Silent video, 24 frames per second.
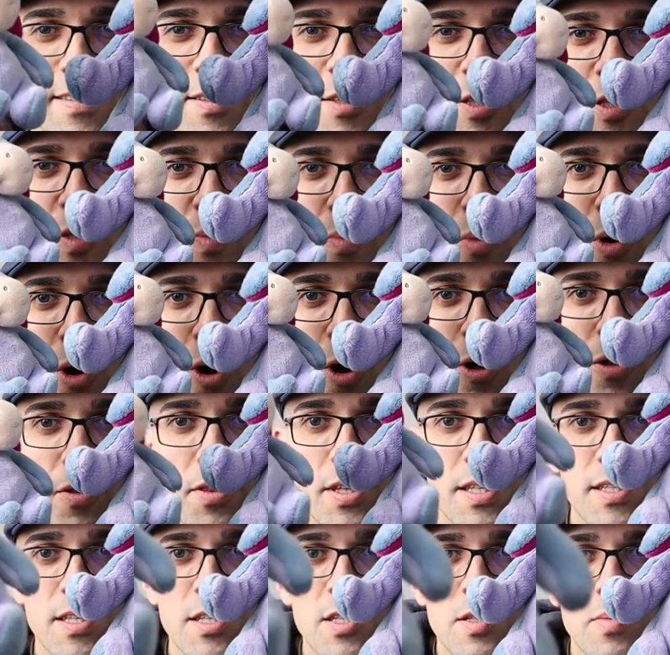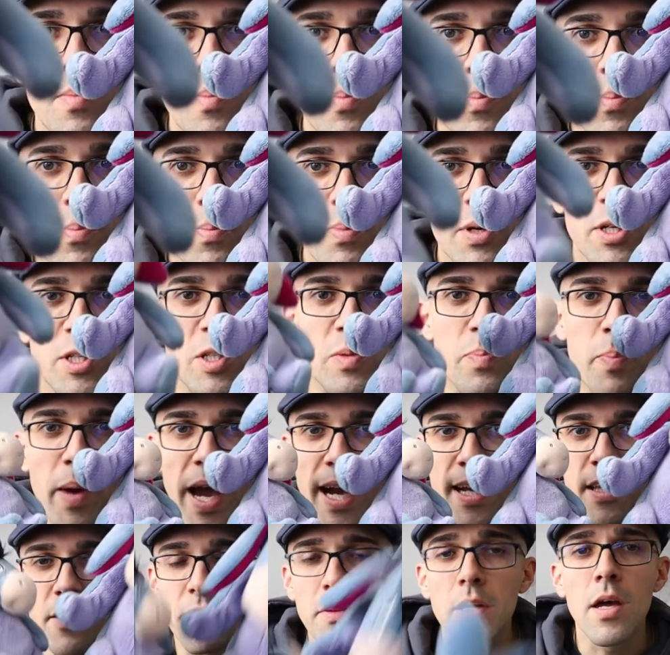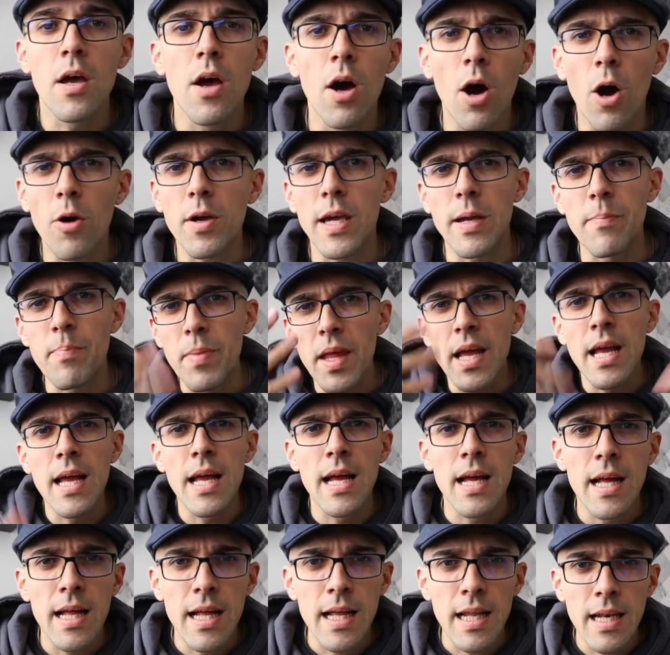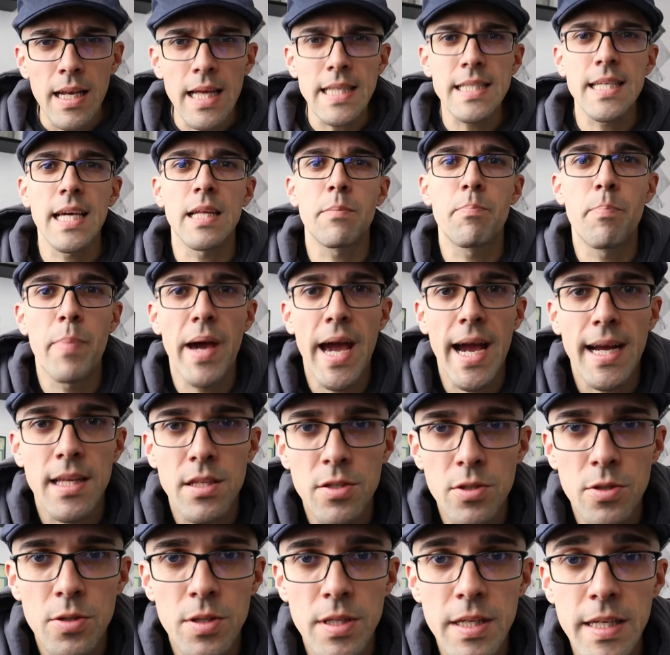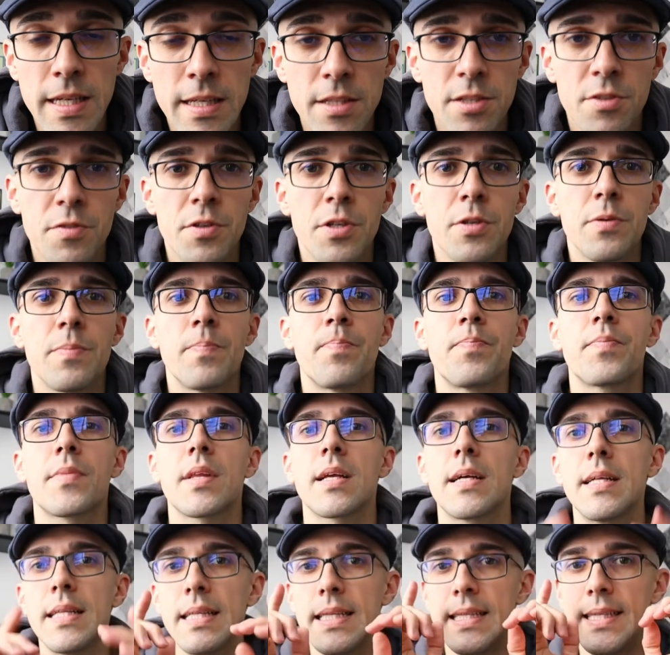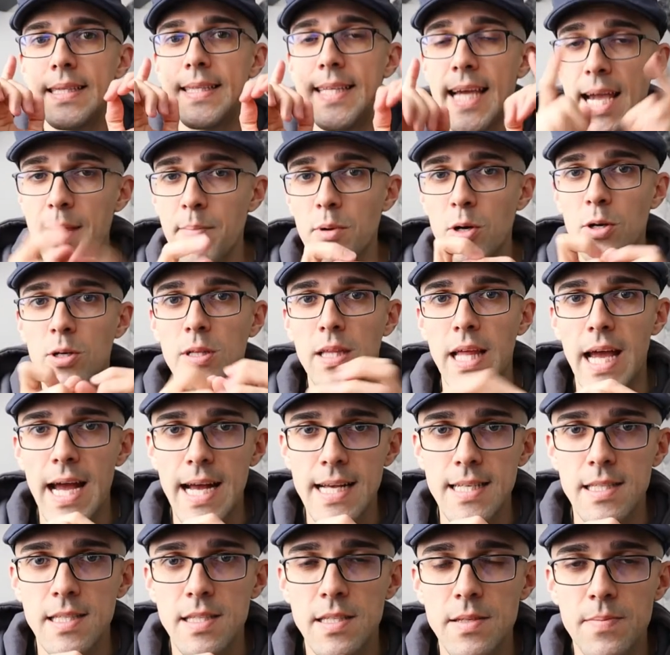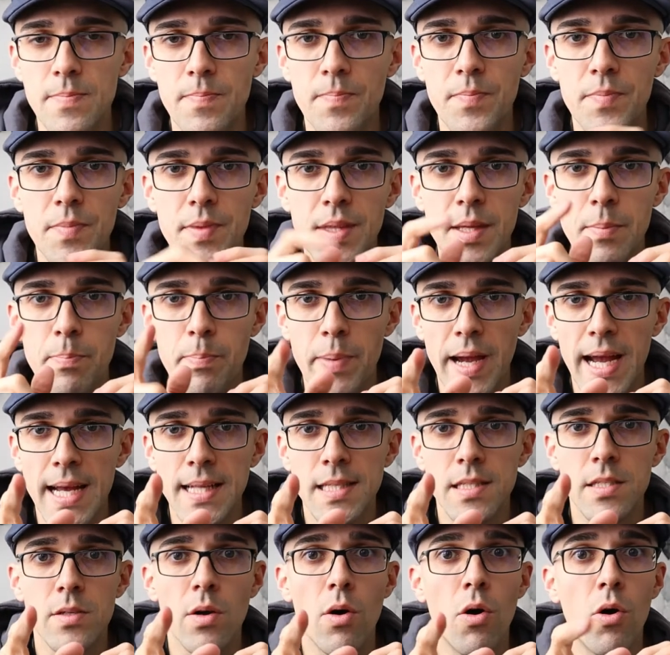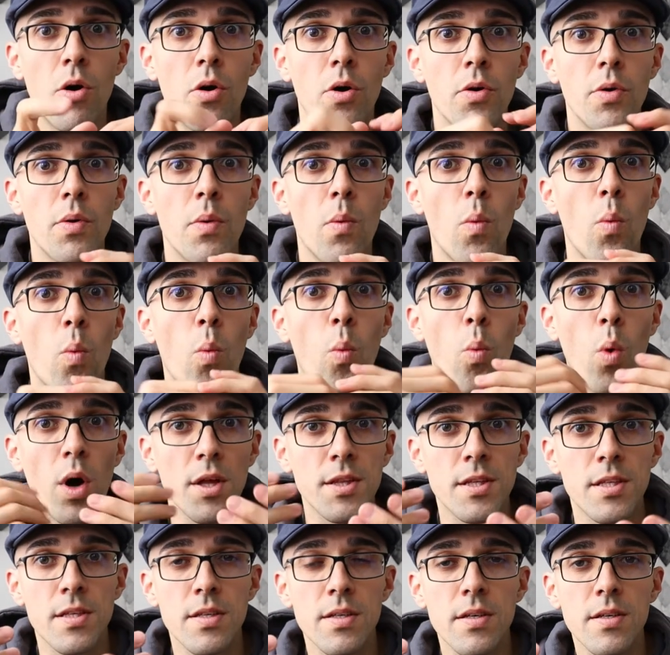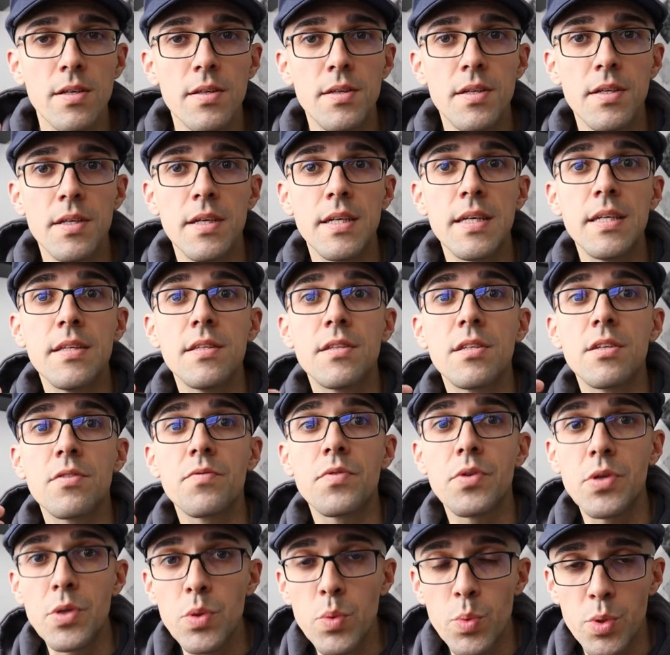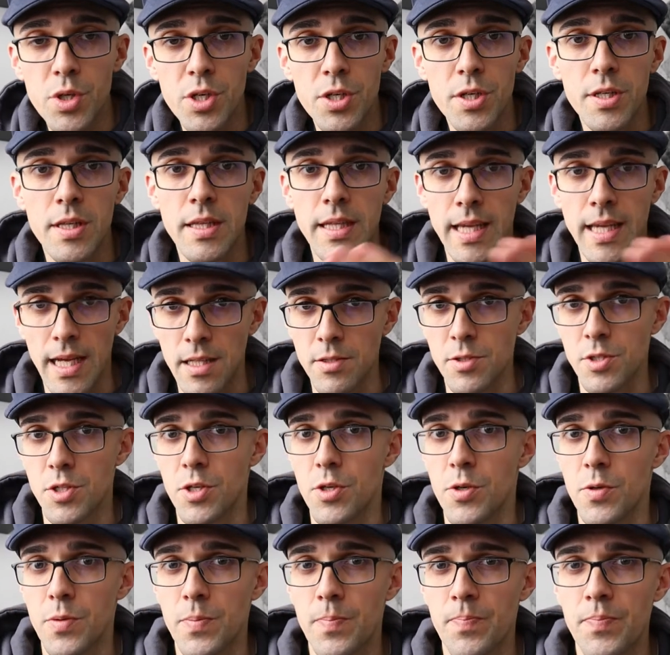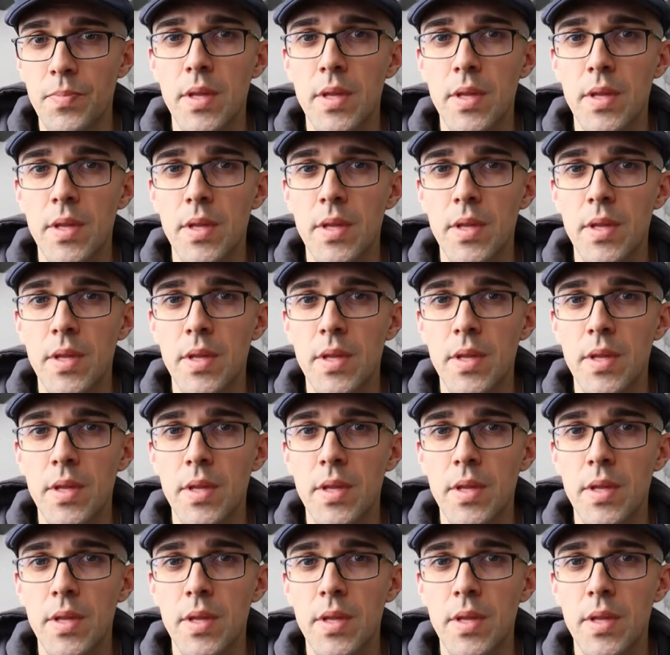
small. This is perspective. Okay, let's get back to the interview. Demo class depends on what the interviewer tells you.